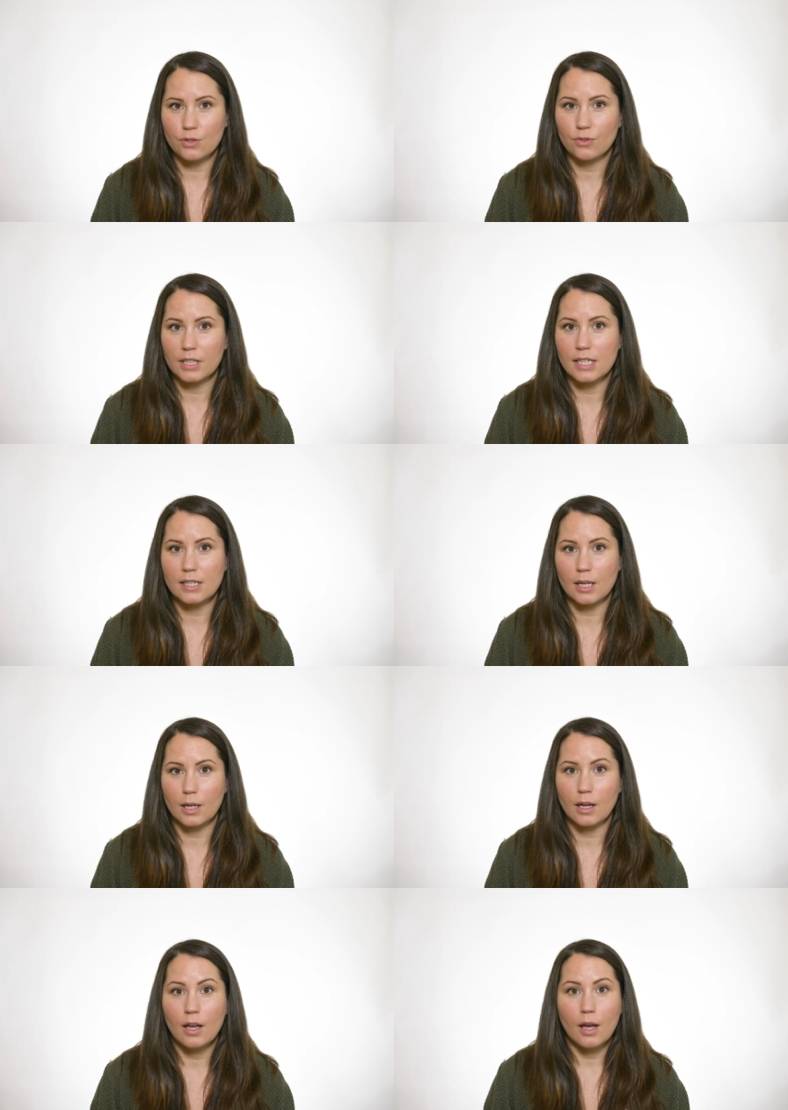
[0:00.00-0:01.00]
is
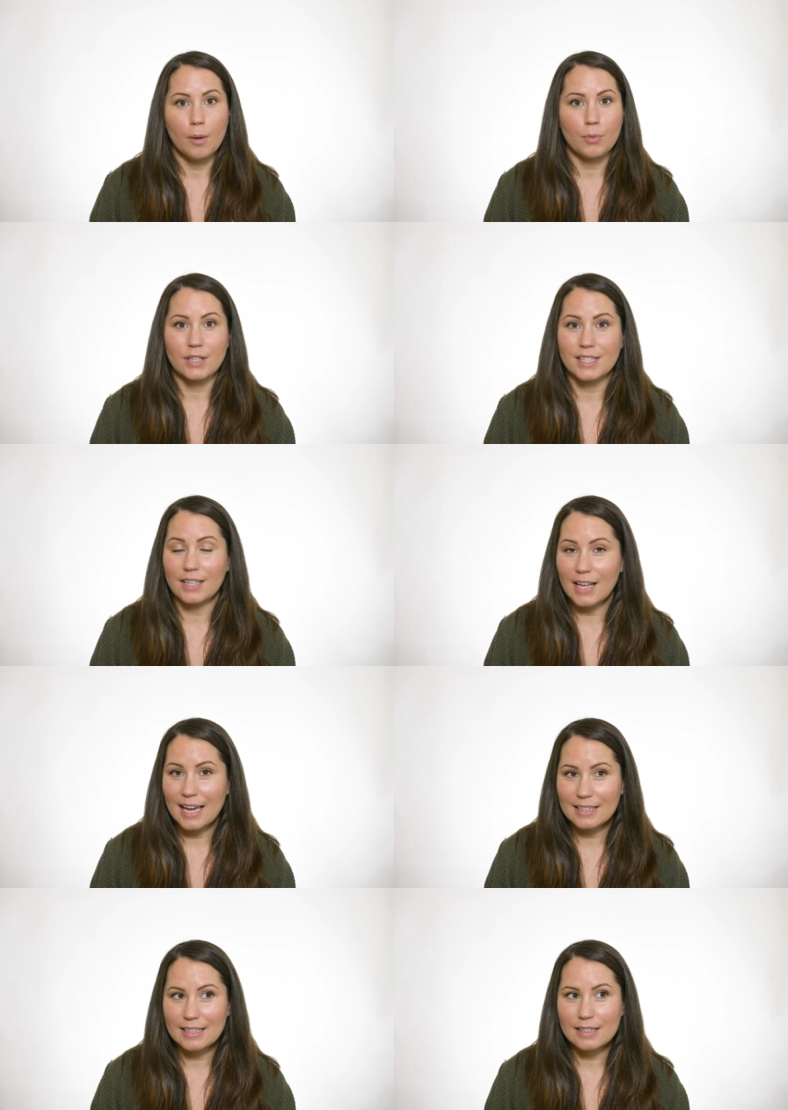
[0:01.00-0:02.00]
releasing
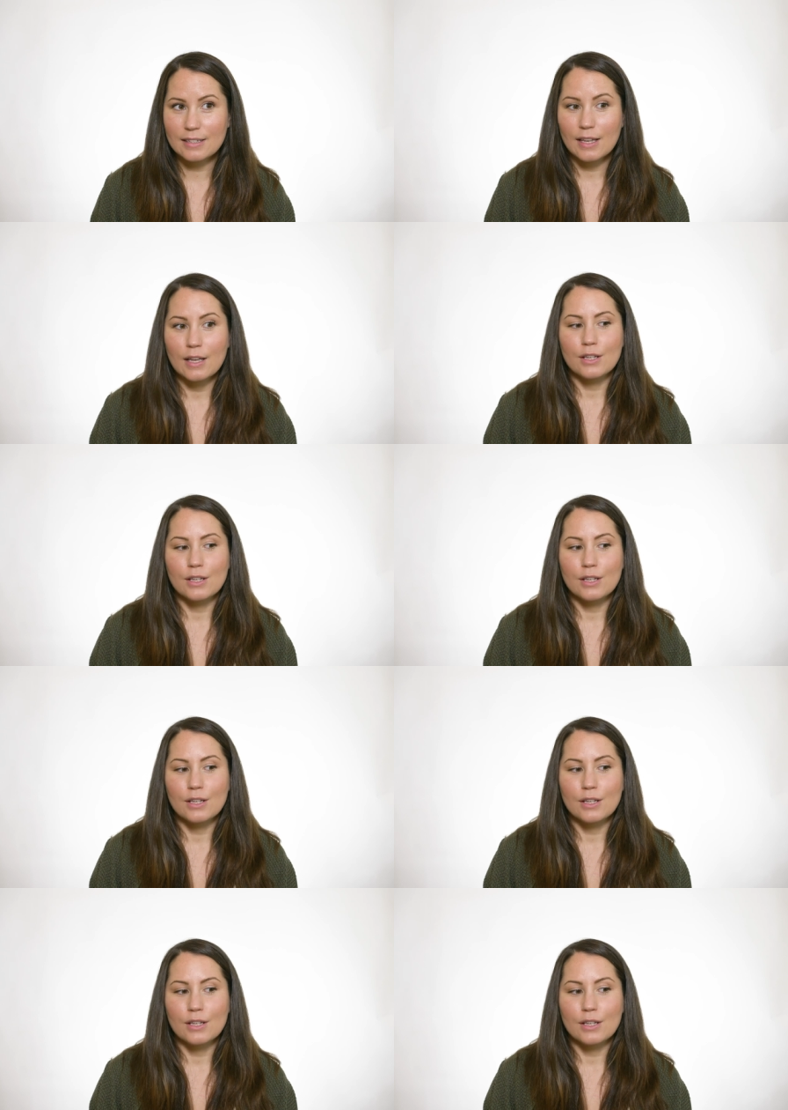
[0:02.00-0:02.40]
prostaglandins.